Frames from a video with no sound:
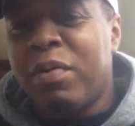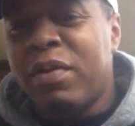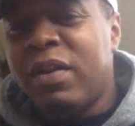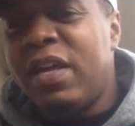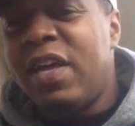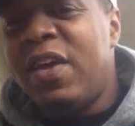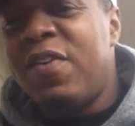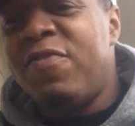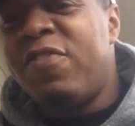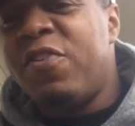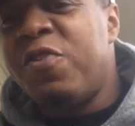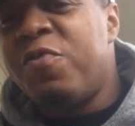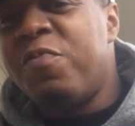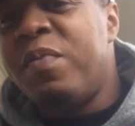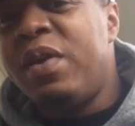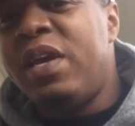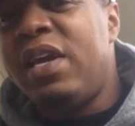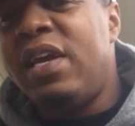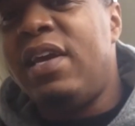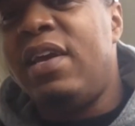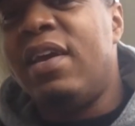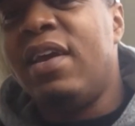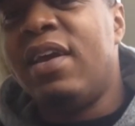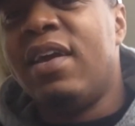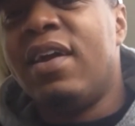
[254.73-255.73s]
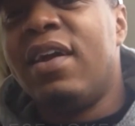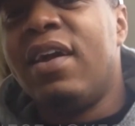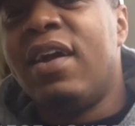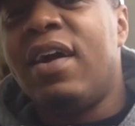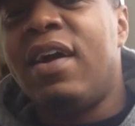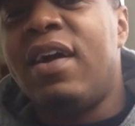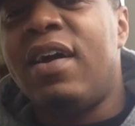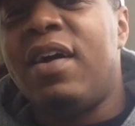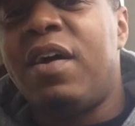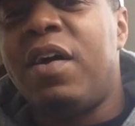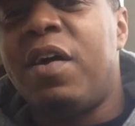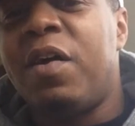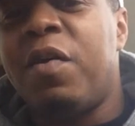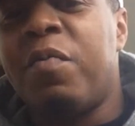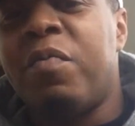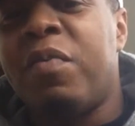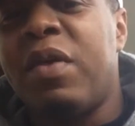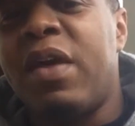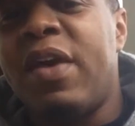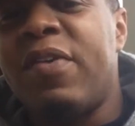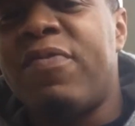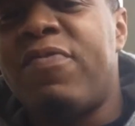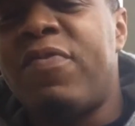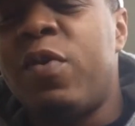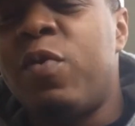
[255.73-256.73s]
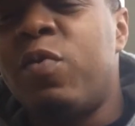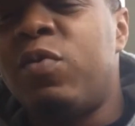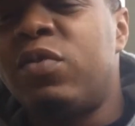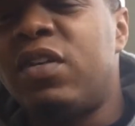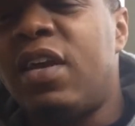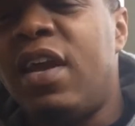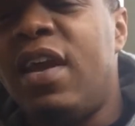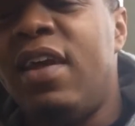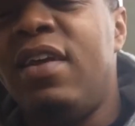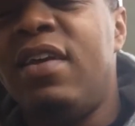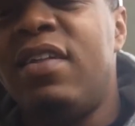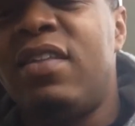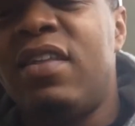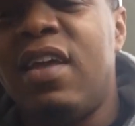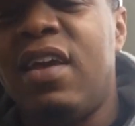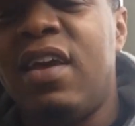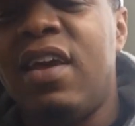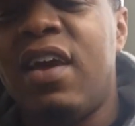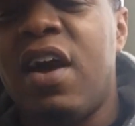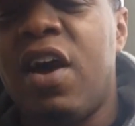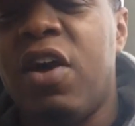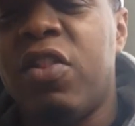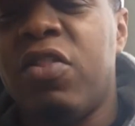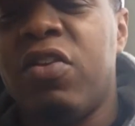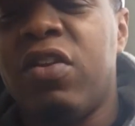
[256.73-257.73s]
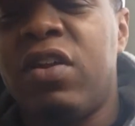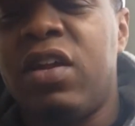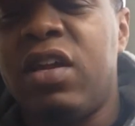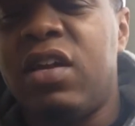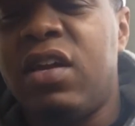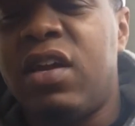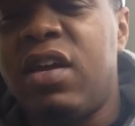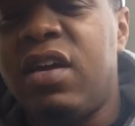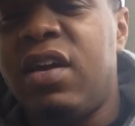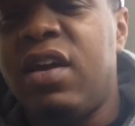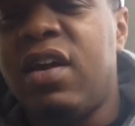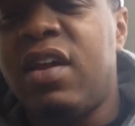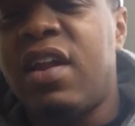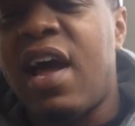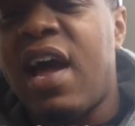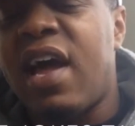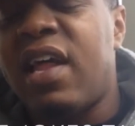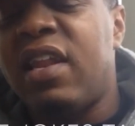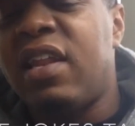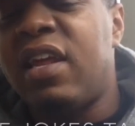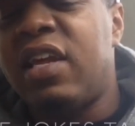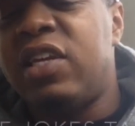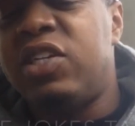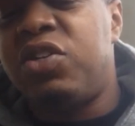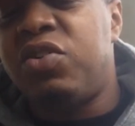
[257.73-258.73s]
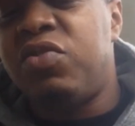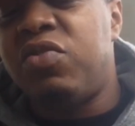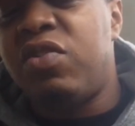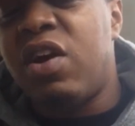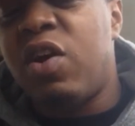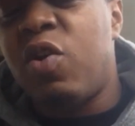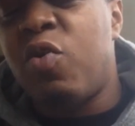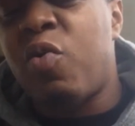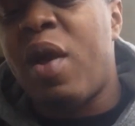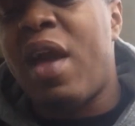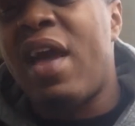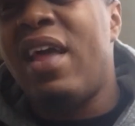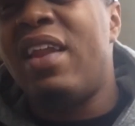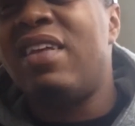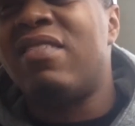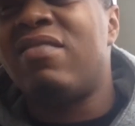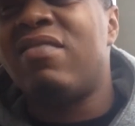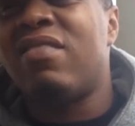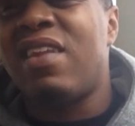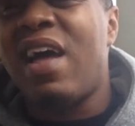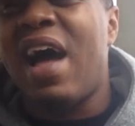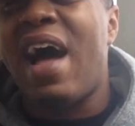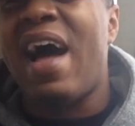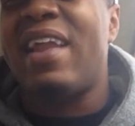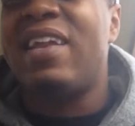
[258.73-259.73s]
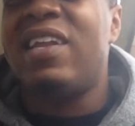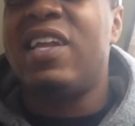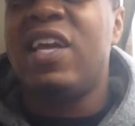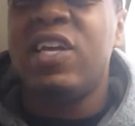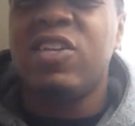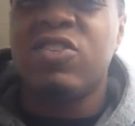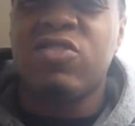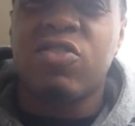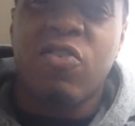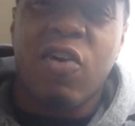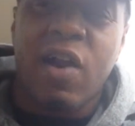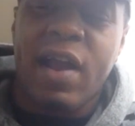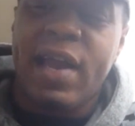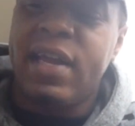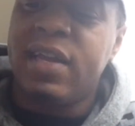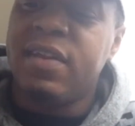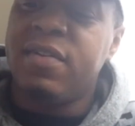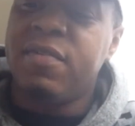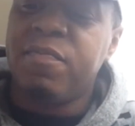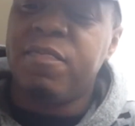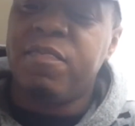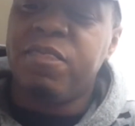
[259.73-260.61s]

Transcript: believe you me, um, if it was anything other than good, I'd let you know. And it's not. It's great.